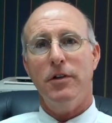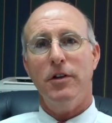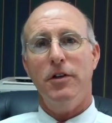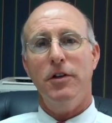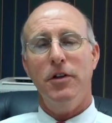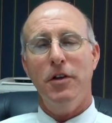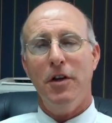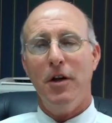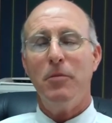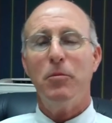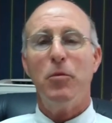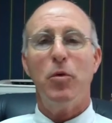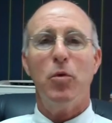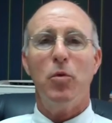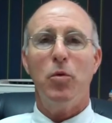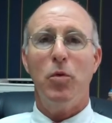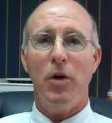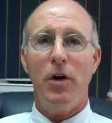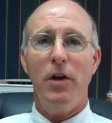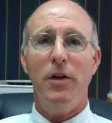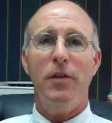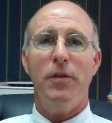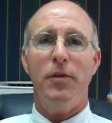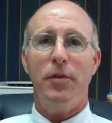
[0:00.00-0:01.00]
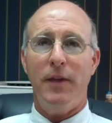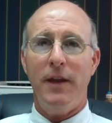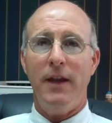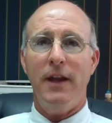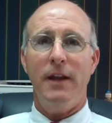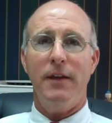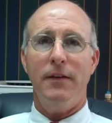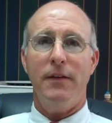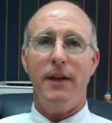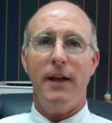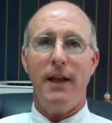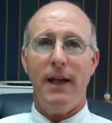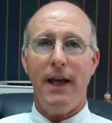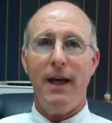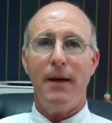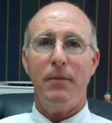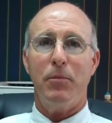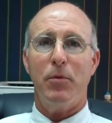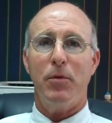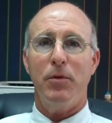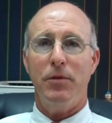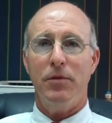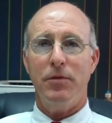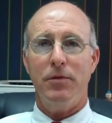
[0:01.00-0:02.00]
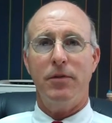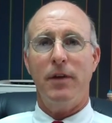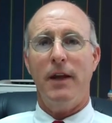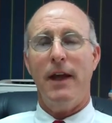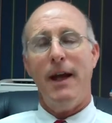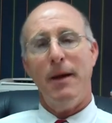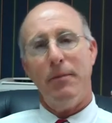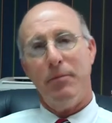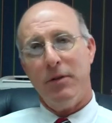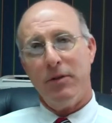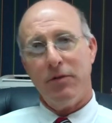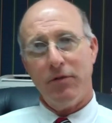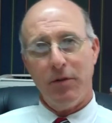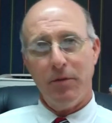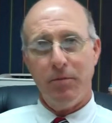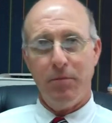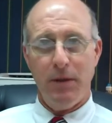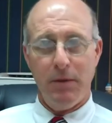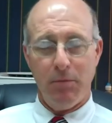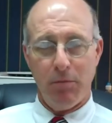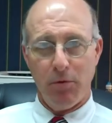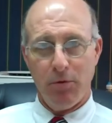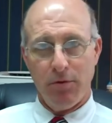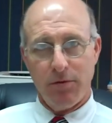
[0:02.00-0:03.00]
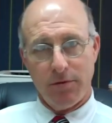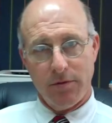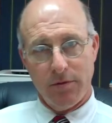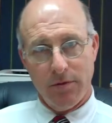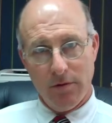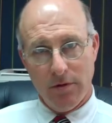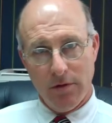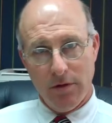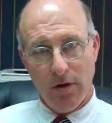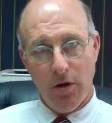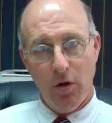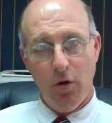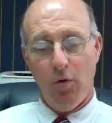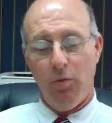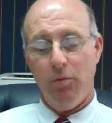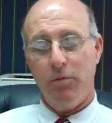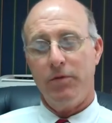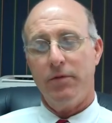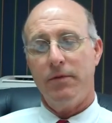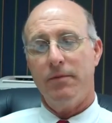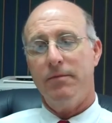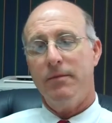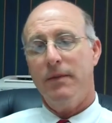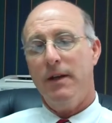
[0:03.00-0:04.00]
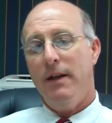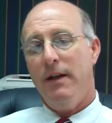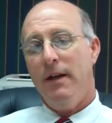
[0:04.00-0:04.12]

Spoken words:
the number one thing that happens to people's homes.